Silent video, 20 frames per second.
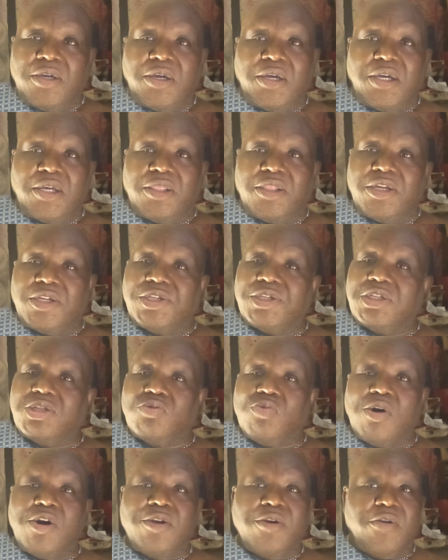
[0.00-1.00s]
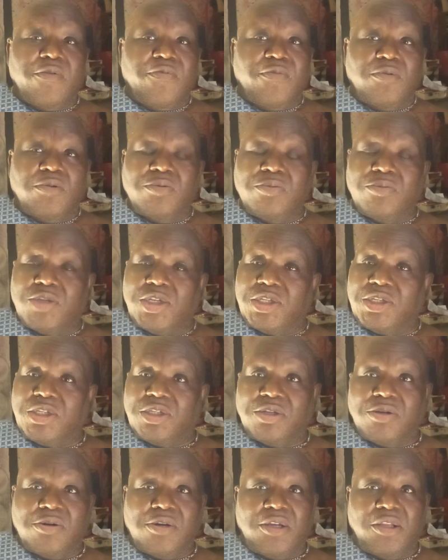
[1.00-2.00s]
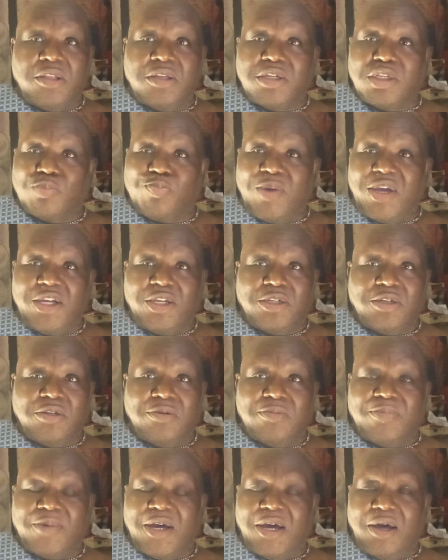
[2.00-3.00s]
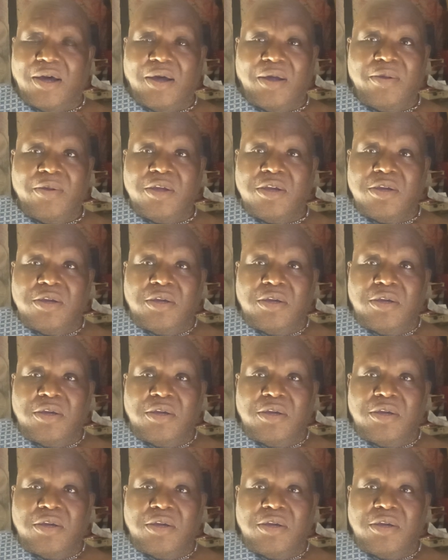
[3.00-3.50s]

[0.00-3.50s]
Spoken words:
And this is wonderful. This is all in the space of about